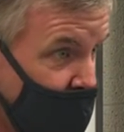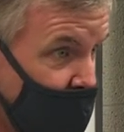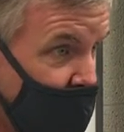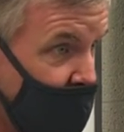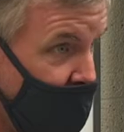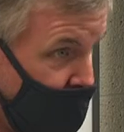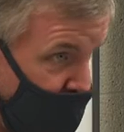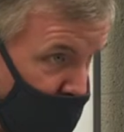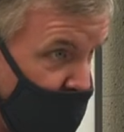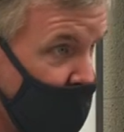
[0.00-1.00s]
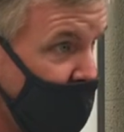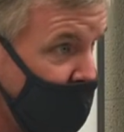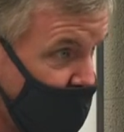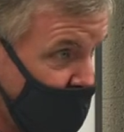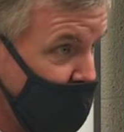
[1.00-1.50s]
this video at home are going to have the
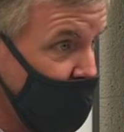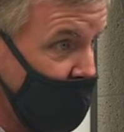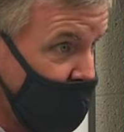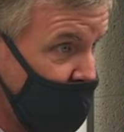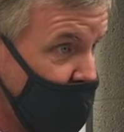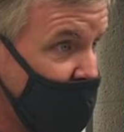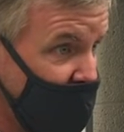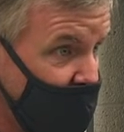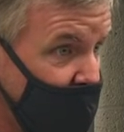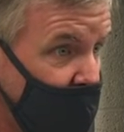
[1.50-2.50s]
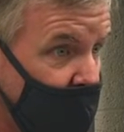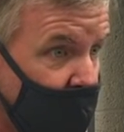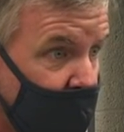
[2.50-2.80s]
same questions, so let's hear them.